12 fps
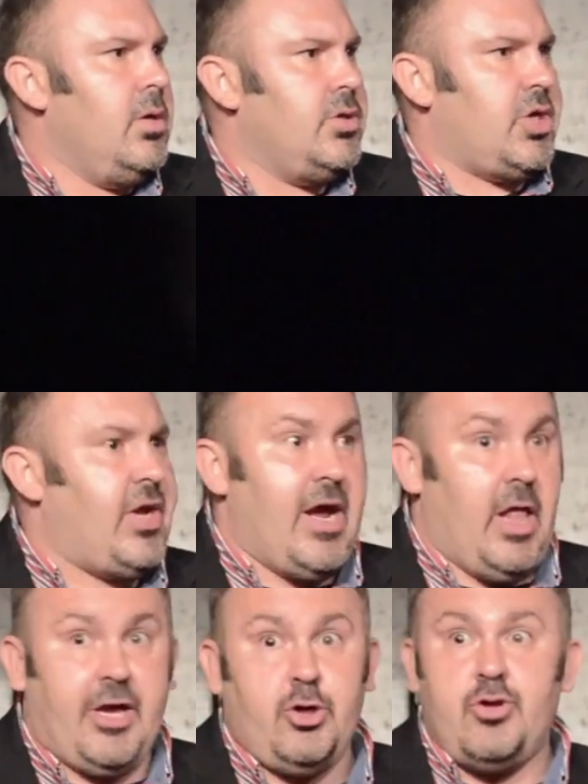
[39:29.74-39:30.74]
Saw another
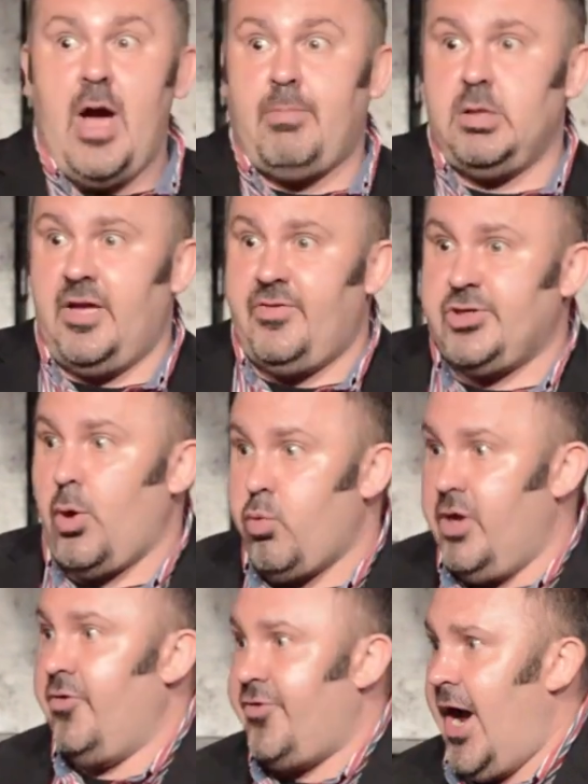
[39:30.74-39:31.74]
title. I could not believe this is a
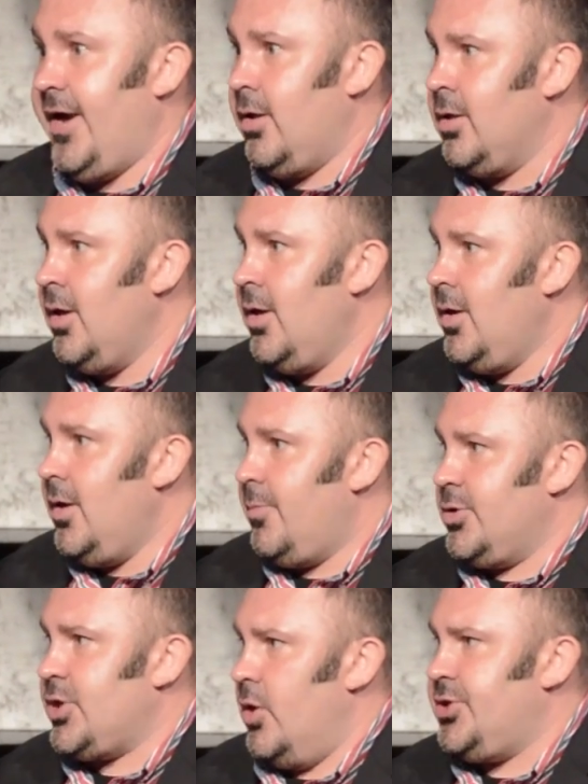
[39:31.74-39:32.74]
real title,
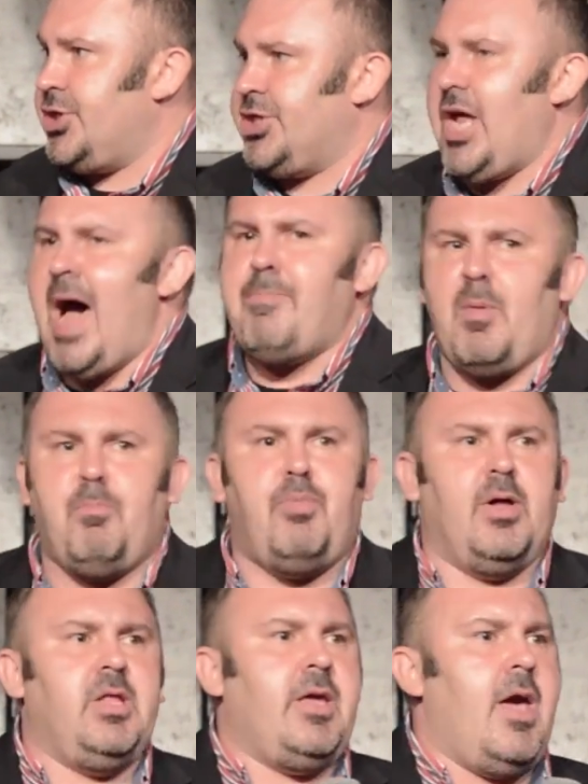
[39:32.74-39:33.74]
but it's called Stop
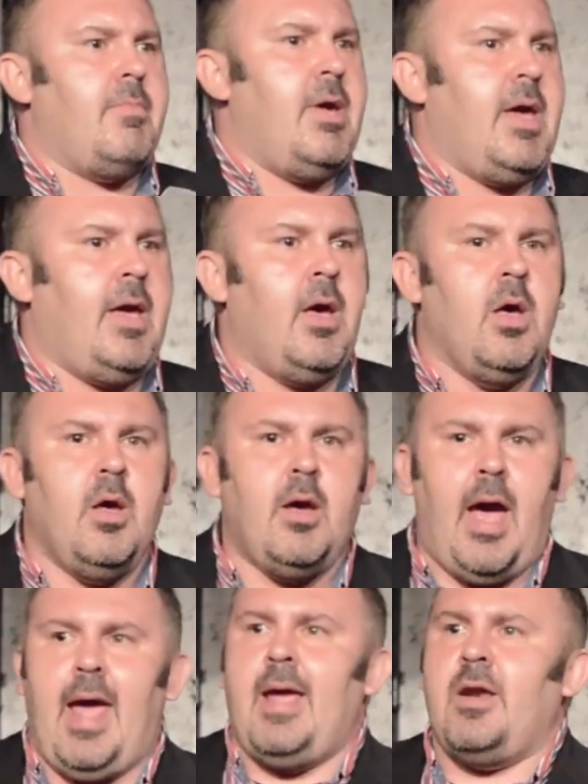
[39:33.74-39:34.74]
Bullying Me
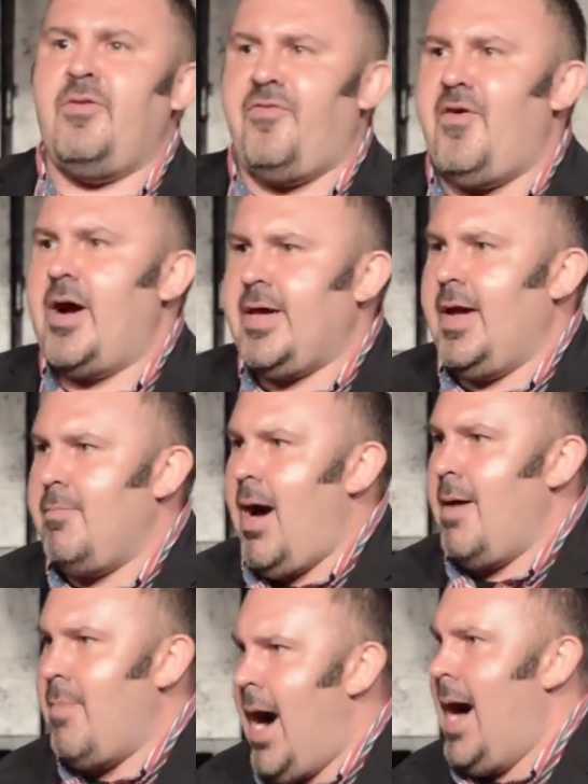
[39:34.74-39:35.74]
and Fucking
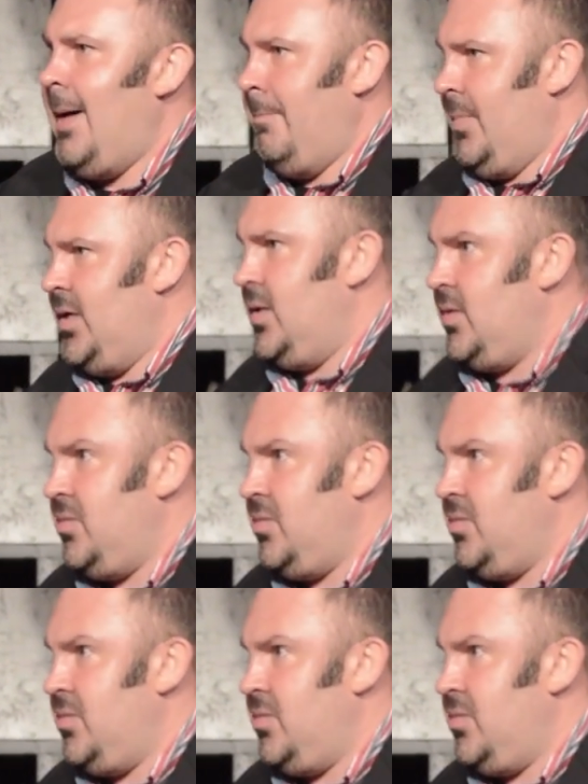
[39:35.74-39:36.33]
My Mom.